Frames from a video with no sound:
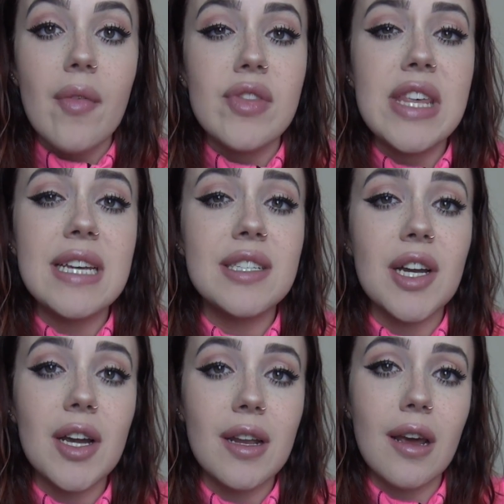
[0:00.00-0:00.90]
These
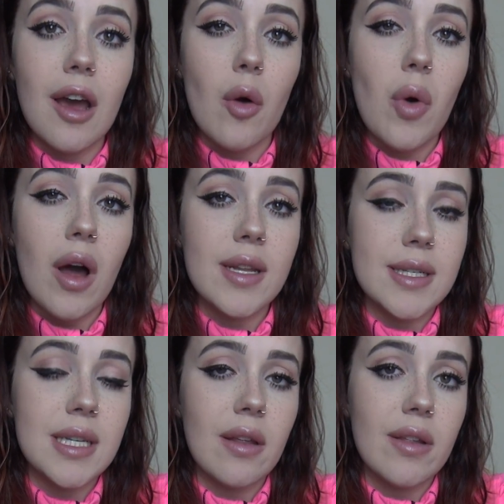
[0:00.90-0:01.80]
are going to go on
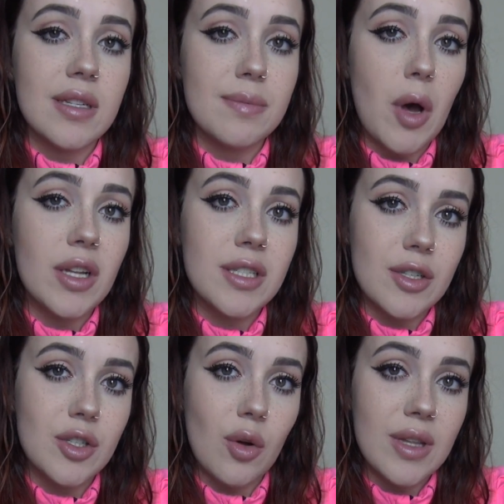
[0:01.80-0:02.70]
until the spots
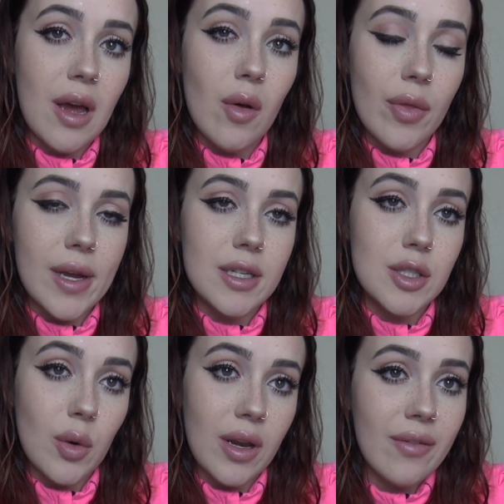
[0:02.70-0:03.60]
are sold out.
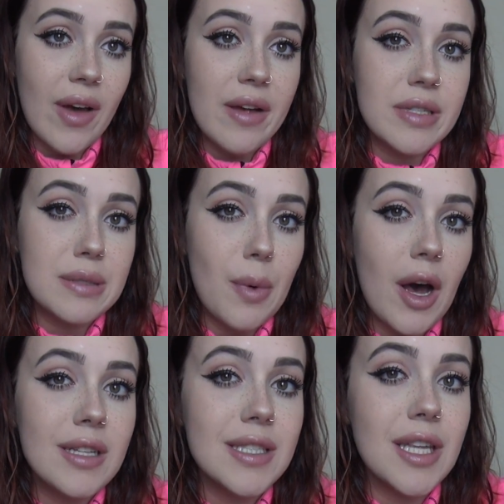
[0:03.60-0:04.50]
There's 25
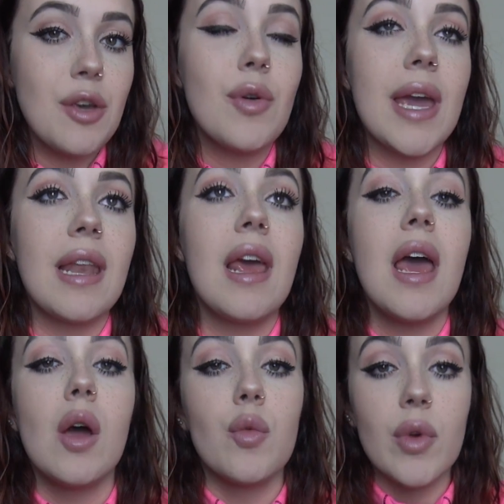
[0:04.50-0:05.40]
spots. You can
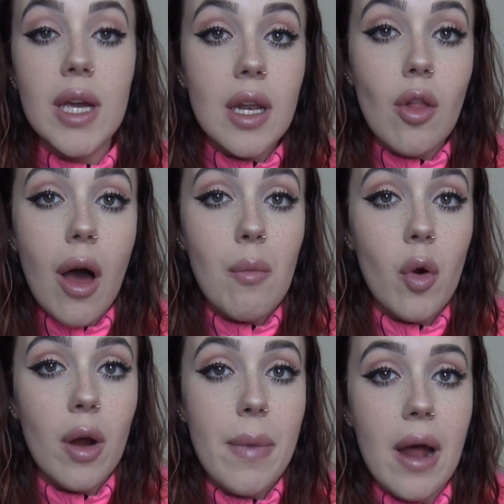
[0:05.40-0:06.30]
read a lot
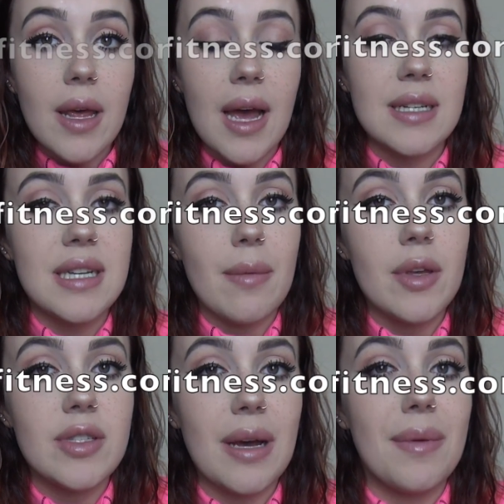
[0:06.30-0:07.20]
more about it at
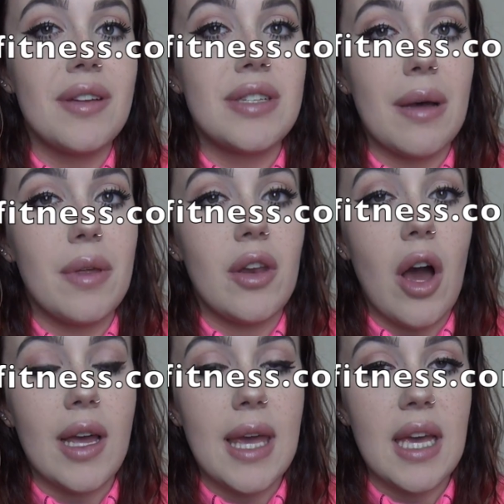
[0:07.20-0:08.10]

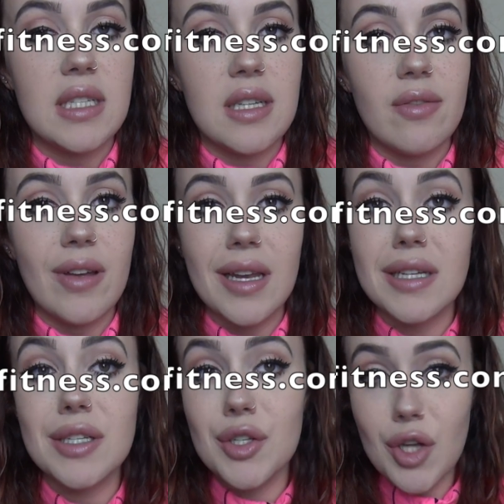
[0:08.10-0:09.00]

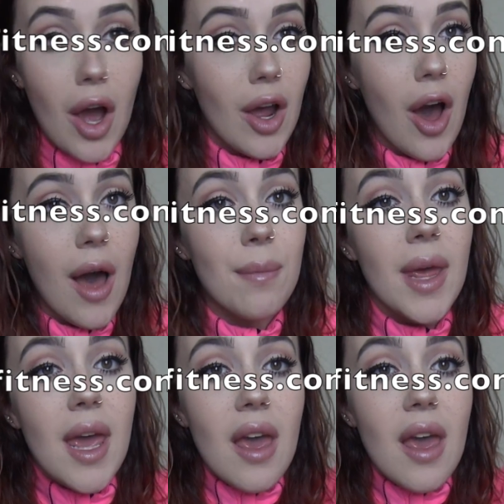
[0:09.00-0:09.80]
www.kzeefitness.com.